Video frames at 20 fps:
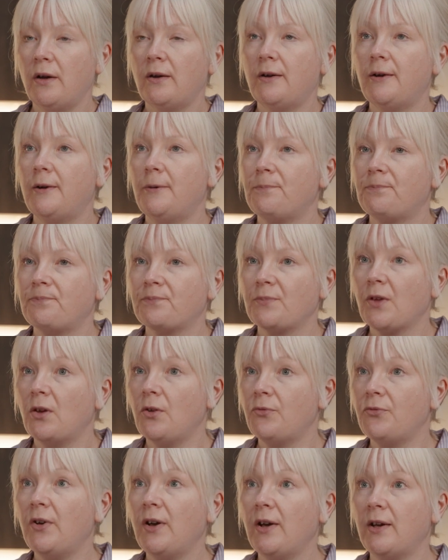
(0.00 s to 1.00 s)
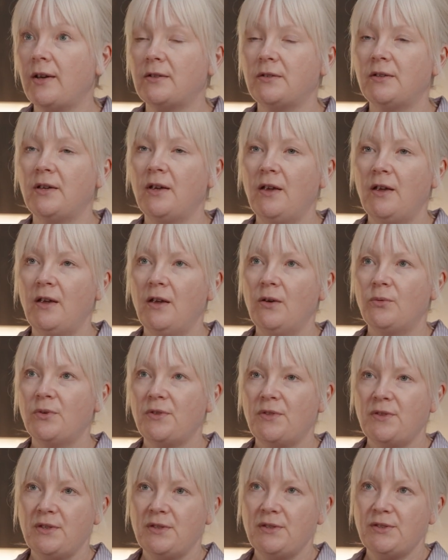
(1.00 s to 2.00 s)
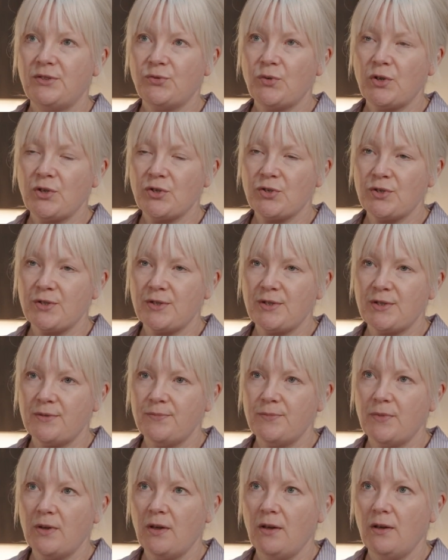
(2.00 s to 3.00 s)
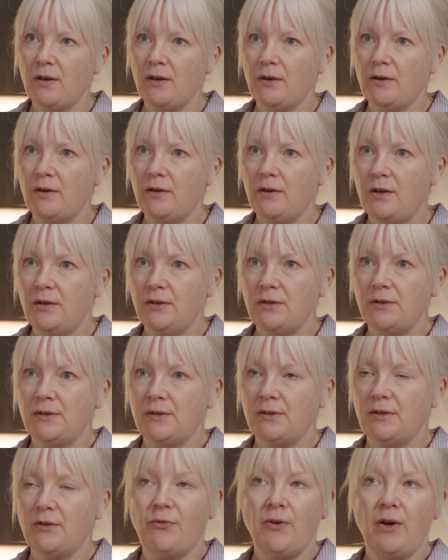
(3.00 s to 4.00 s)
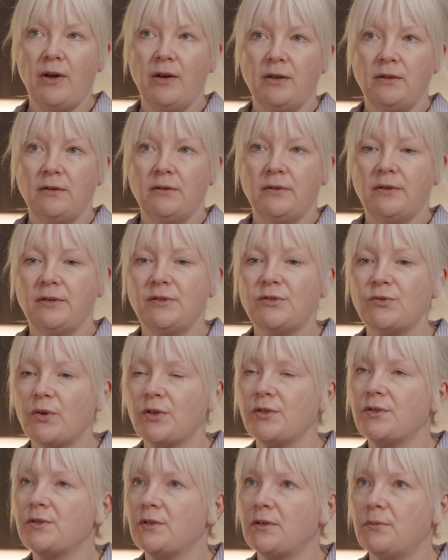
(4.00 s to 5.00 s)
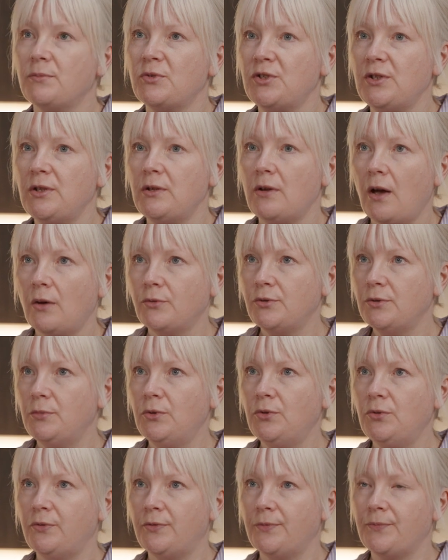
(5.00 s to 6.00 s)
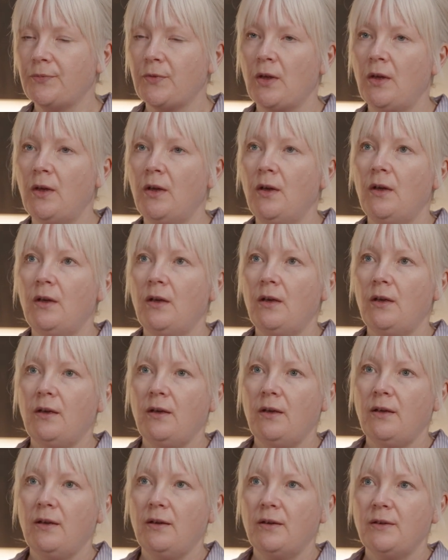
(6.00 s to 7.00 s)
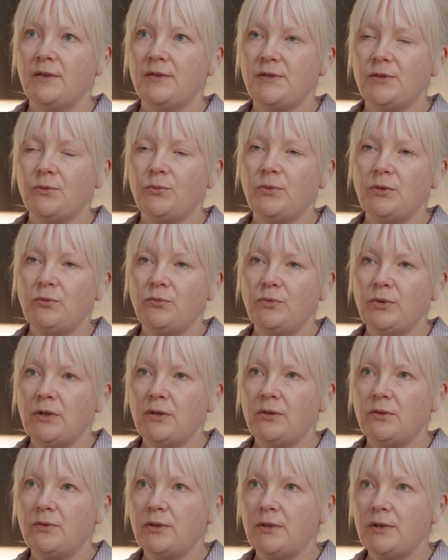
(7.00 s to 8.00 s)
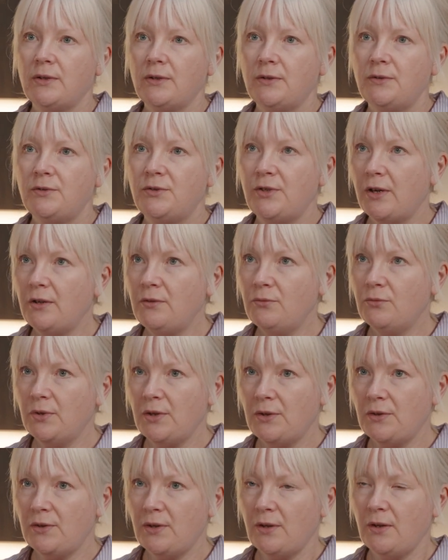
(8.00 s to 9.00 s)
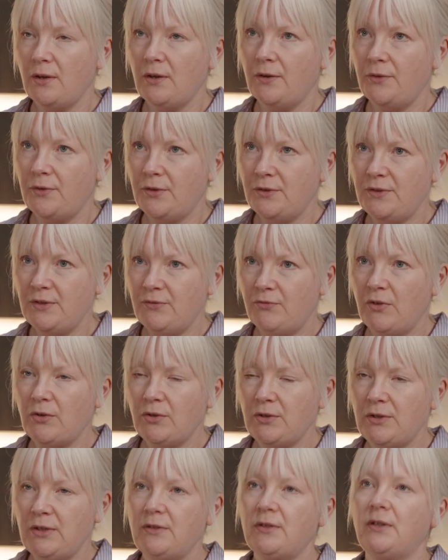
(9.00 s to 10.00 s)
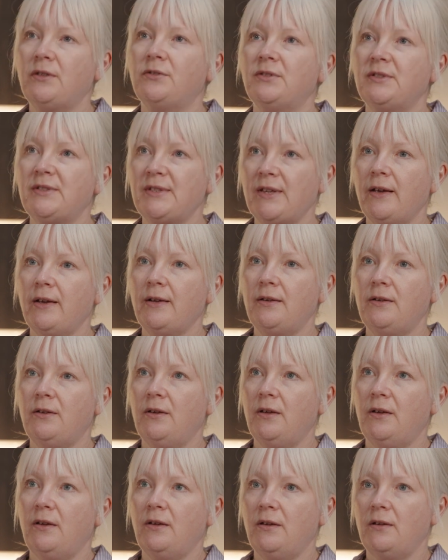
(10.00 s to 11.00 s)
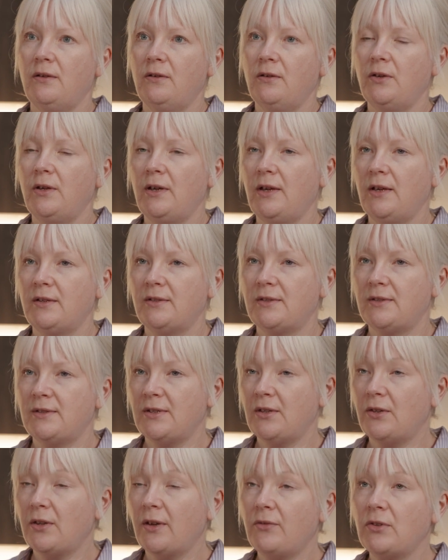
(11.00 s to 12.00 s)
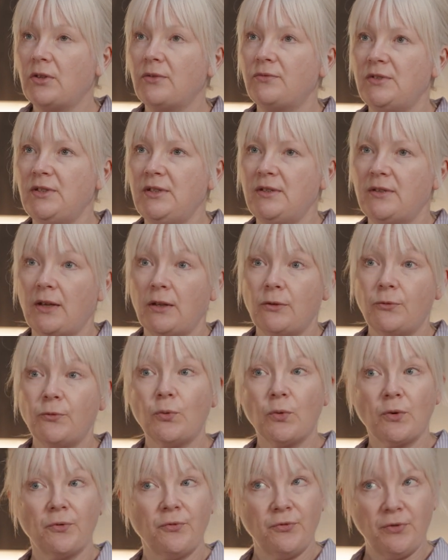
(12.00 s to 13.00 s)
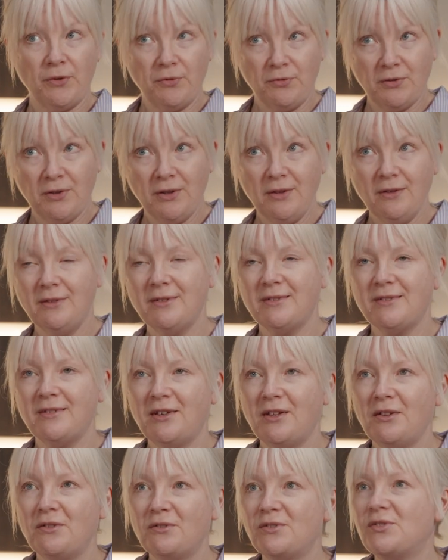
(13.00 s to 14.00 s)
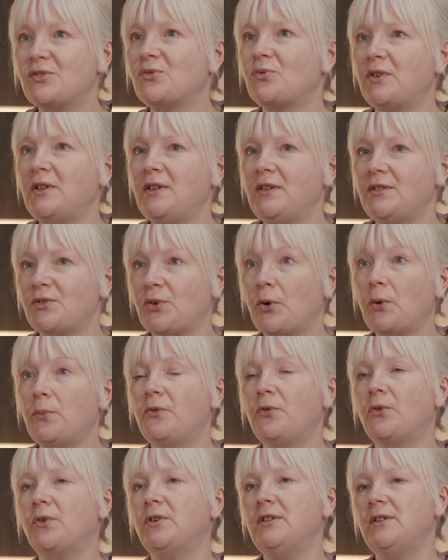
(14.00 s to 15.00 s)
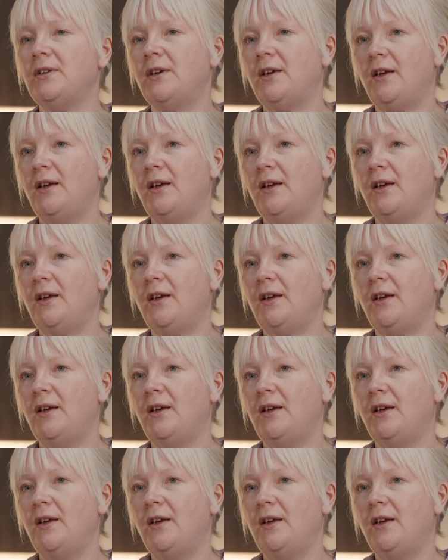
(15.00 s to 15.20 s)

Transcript: a file with instructions, and the file instructs the machine how to move. So when we're done with the very detailed design at the level of detail 450 is the industry term for it,